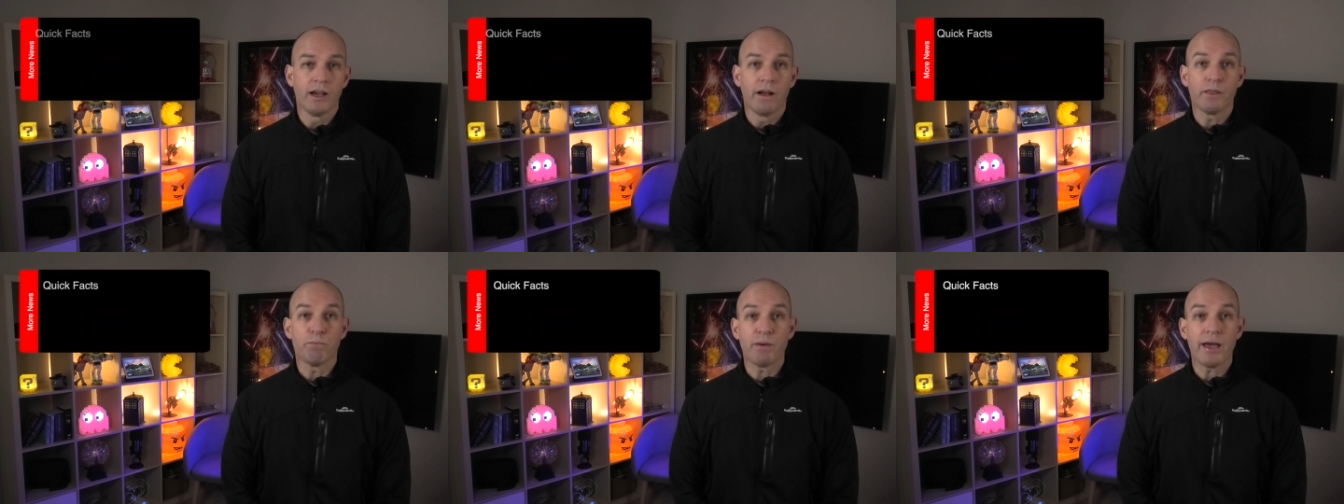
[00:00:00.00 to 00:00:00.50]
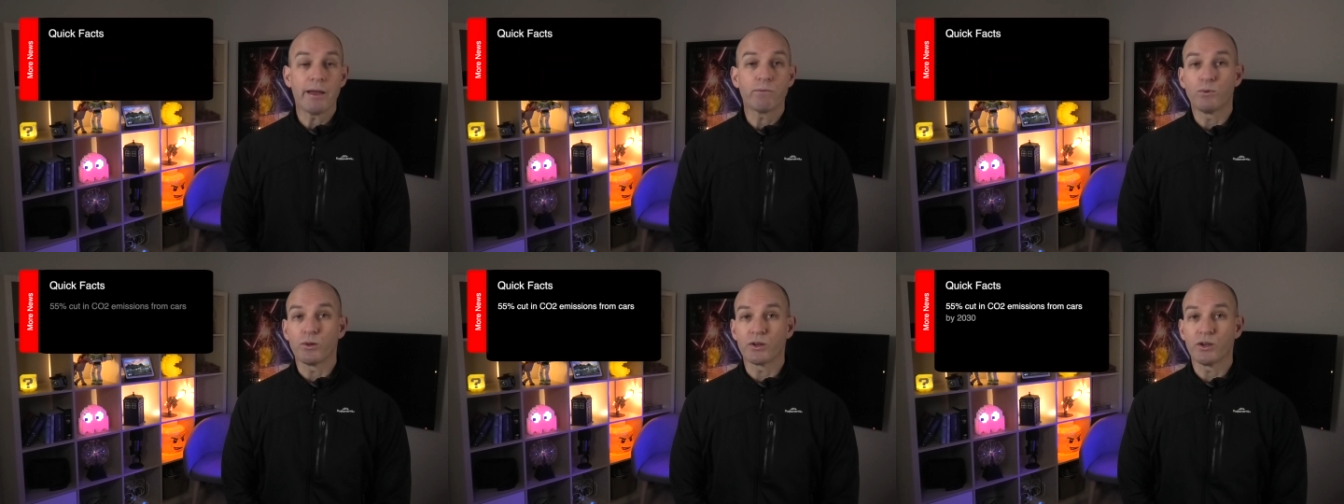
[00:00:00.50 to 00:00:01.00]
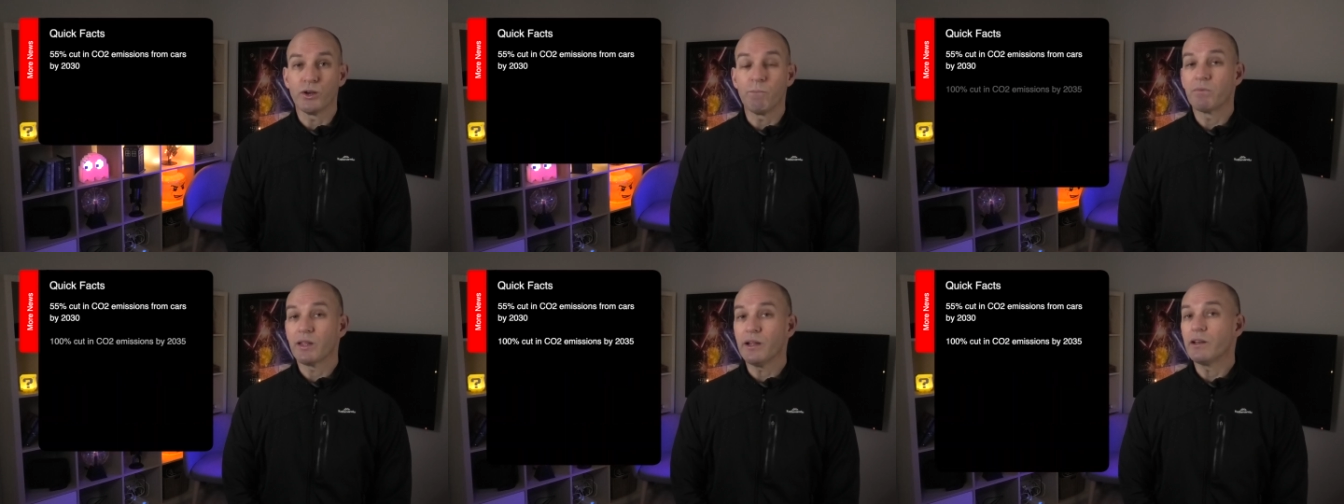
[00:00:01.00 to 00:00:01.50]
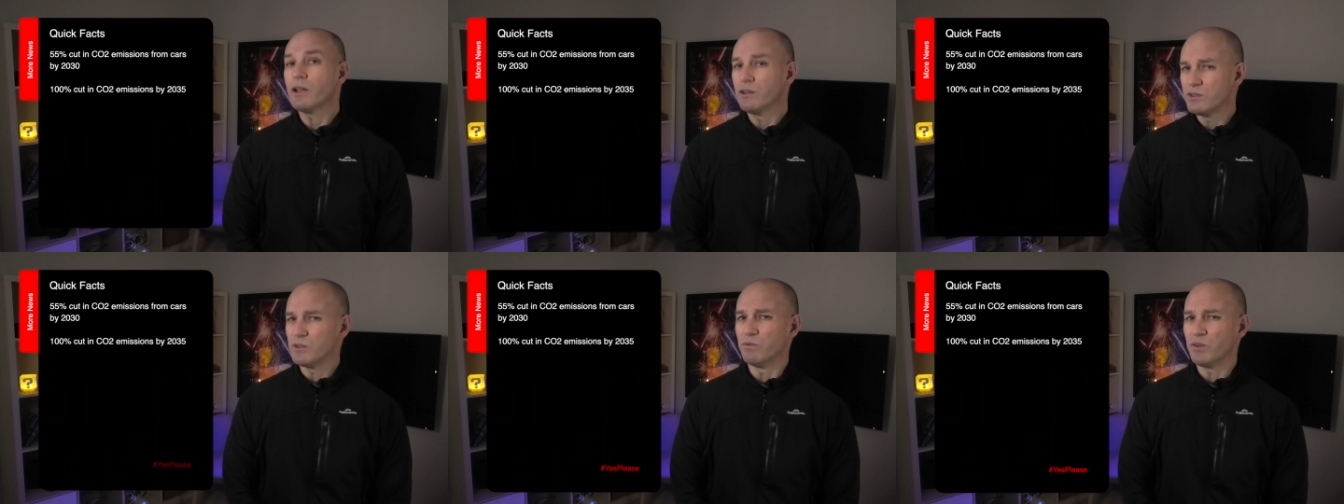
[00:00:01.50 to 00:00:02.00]
The ban will occur in
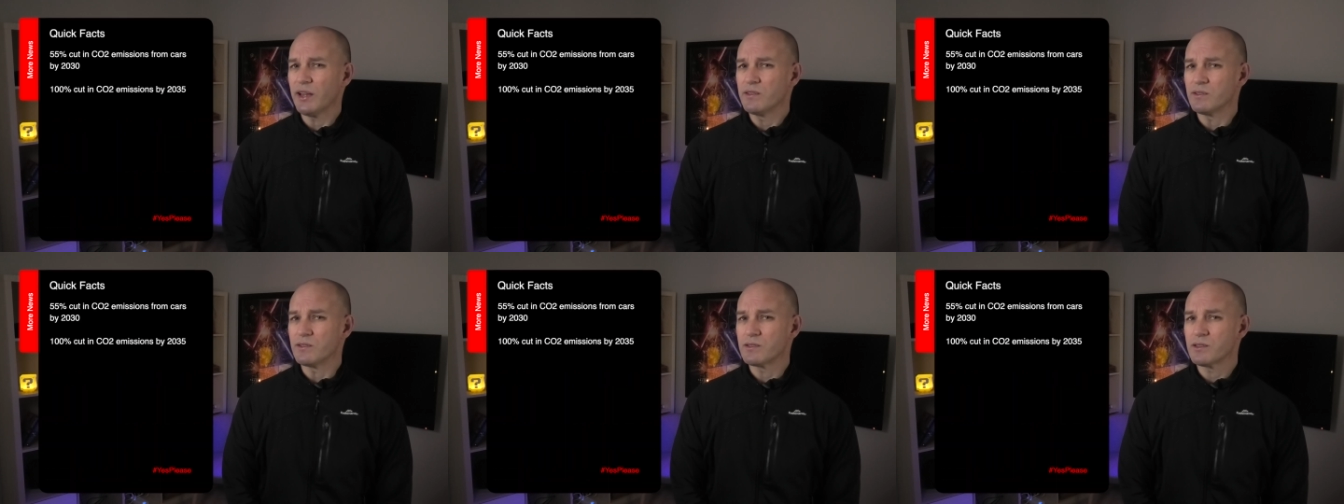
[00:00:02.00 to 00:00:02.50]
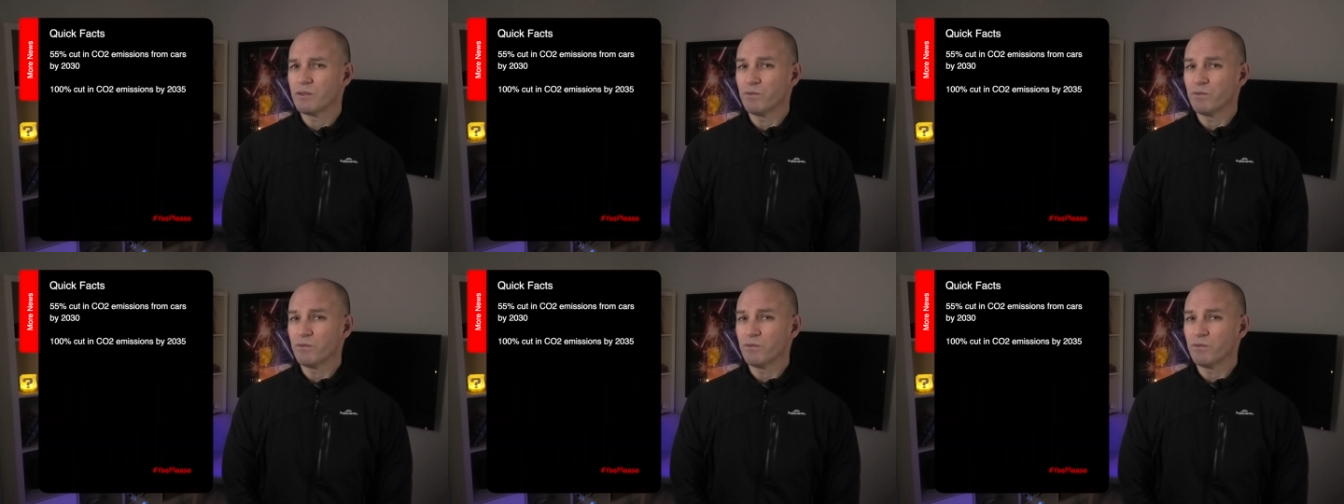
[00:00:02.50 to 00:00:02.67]
two phases.